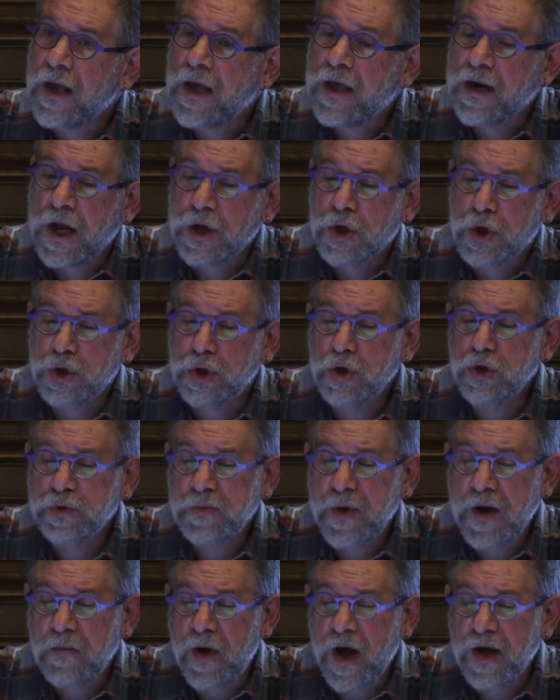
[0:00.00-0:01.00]
And I could
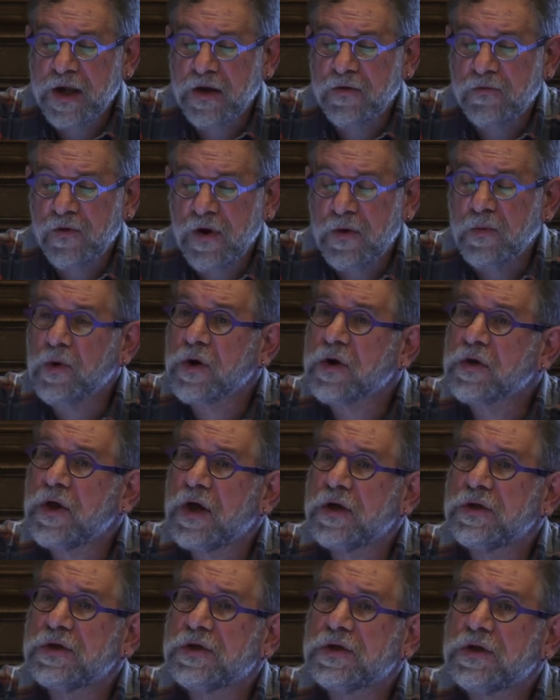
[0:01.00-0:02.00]
use my mocking framework
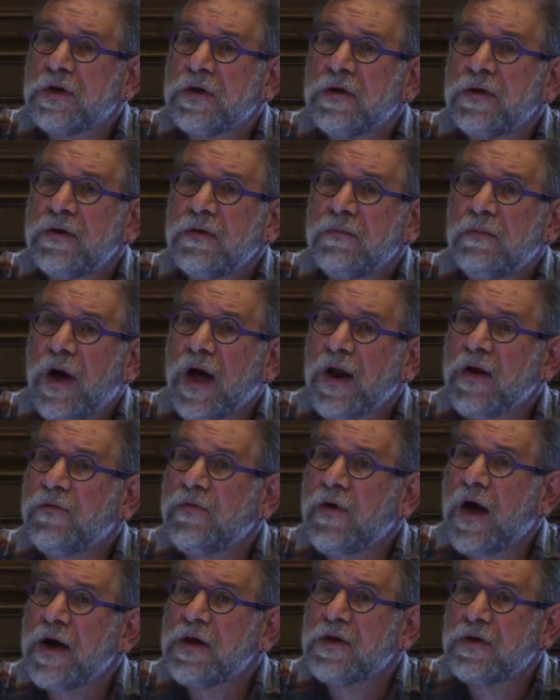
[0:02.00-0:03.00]
then to
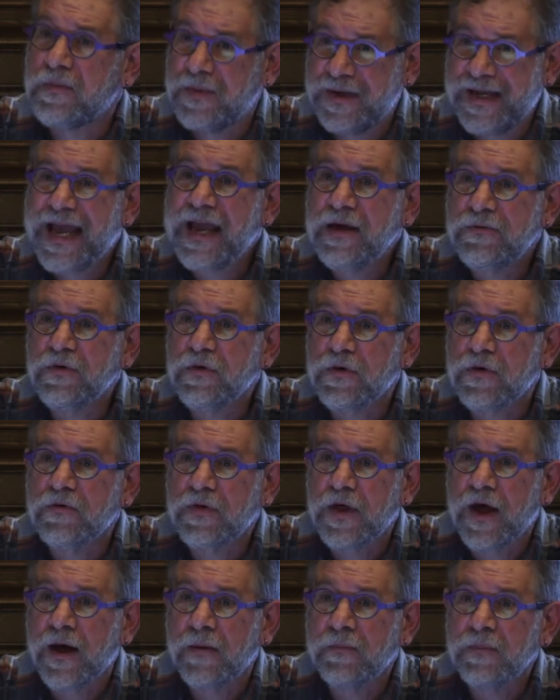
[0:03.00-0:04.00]
modify the behavior
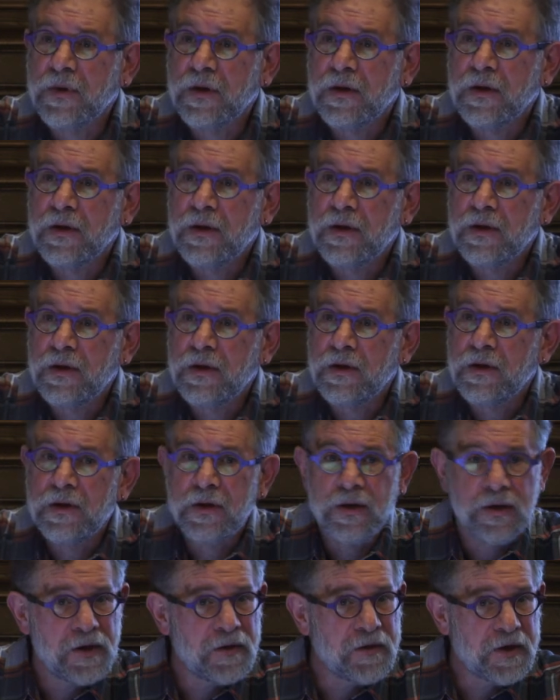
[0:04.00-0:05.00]
of that.
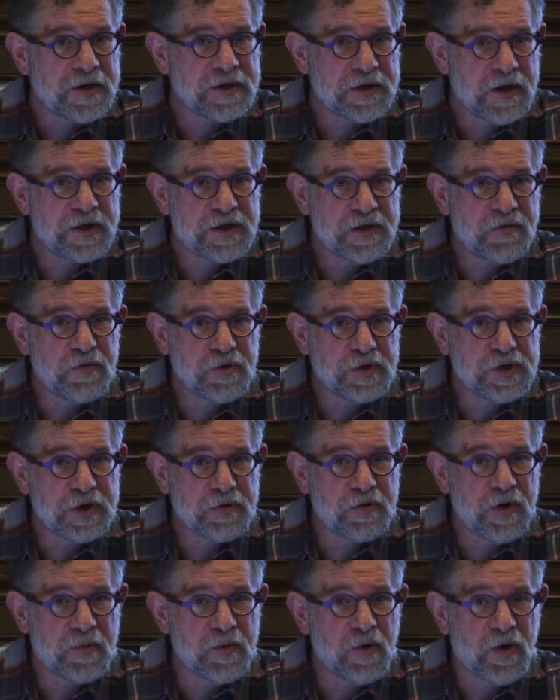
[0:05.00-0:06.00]
Right? Is everyone
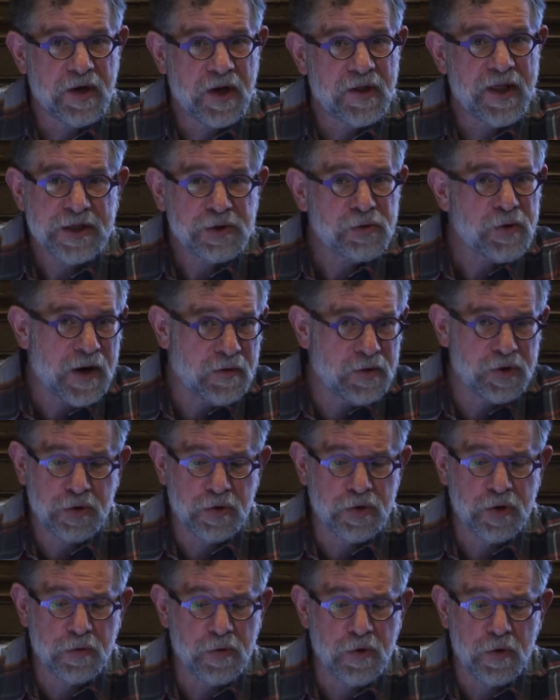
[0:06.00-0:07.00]
seeing what I'm doing? Now, that's what I would
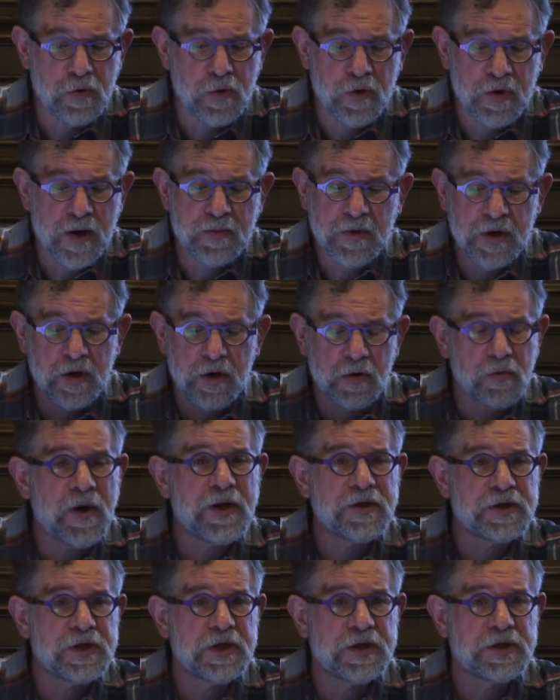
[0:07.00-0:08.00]
do in the real world. I'm going to
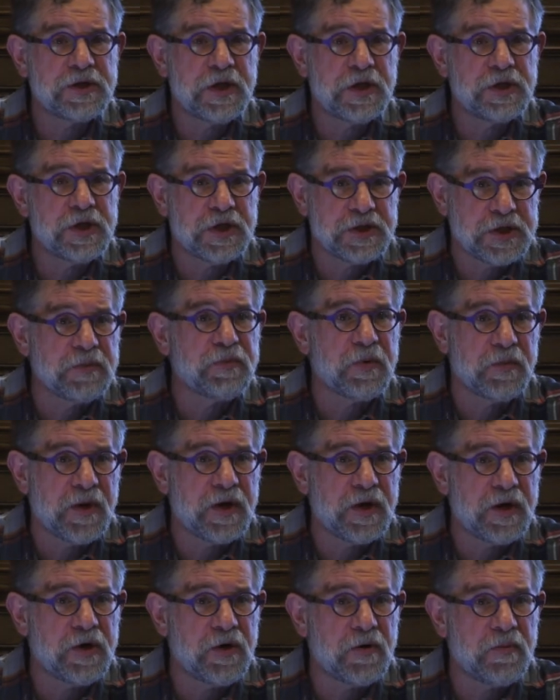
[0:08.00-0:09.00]
erase this and just
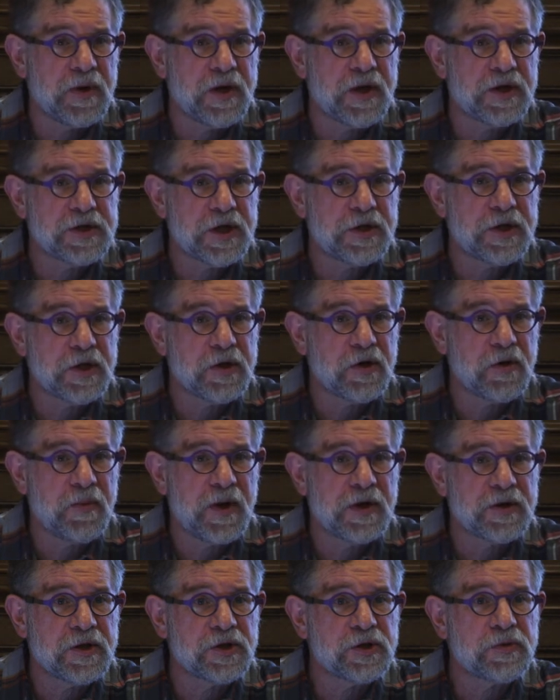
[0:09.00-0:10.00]
implement it here because I think it'll
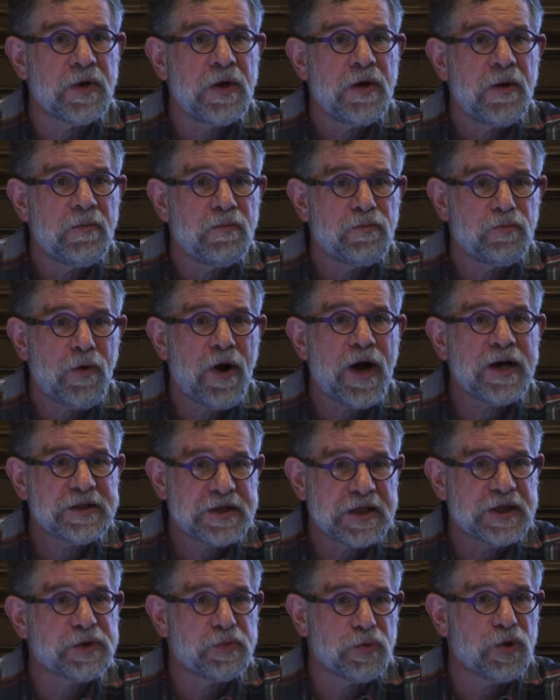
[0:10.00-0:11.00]
make the
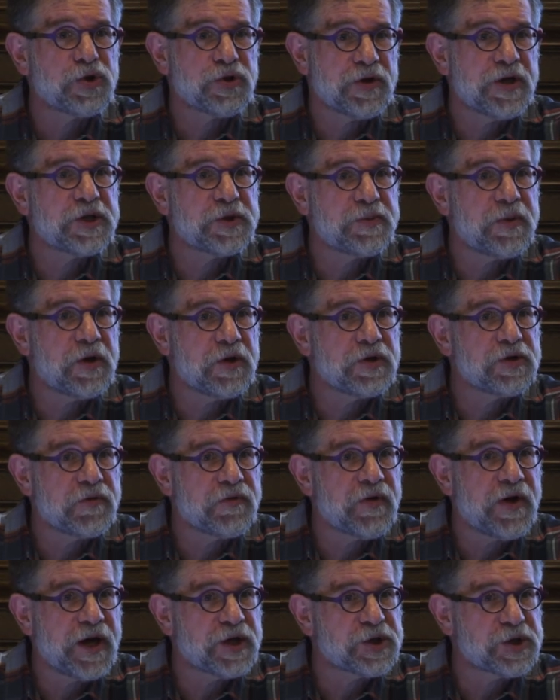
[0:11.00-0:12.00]
process more transparent
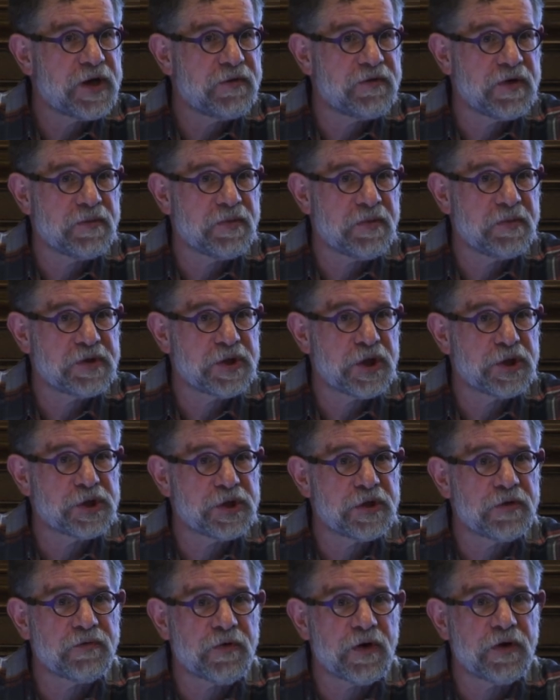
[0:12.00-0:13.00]
if I actually have the
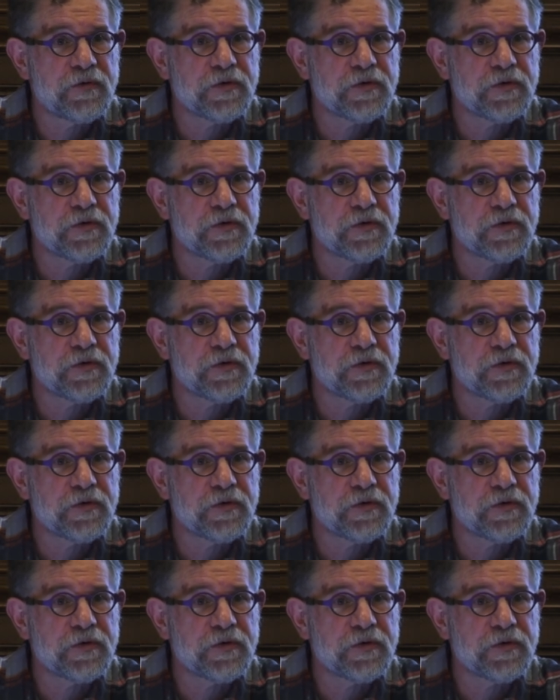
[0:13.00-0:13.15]
implementation in